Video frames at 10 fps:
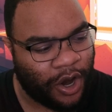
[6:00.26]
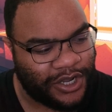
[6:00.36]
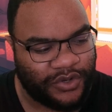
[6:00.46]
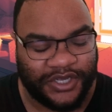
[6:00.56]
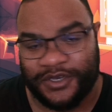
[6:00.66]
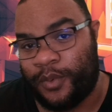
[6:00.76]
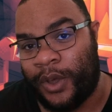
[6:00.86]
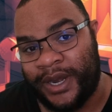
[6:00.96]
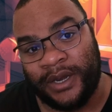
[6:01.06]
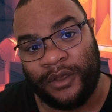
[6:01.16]
are you
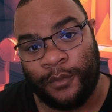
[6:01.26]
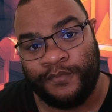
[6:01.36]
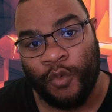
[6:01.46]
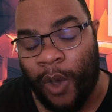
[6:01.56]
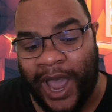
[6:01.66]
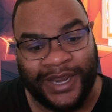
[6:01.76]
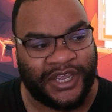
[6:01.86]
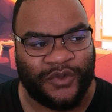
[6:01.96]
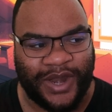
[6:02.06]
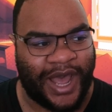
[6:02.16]
disappointed? Why
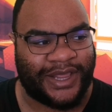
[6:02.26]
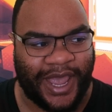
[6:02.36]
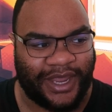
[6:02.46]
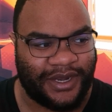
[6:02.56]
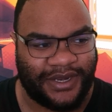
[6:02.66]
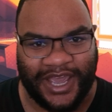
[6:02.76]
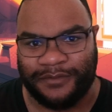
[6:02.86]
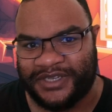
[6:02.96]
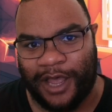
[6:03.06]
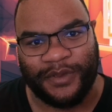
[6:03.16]
do you not like D
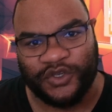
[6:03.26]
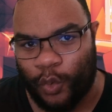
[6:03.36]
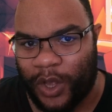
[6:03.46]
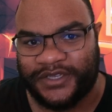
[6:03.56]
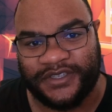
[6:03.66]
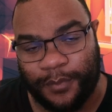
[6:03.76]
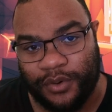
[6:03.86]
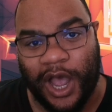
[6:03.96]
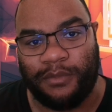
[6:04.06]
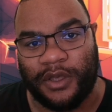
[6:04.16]
M Zombies? What's the
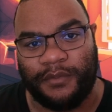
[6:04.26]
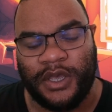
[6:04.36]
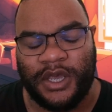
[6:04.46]
problem?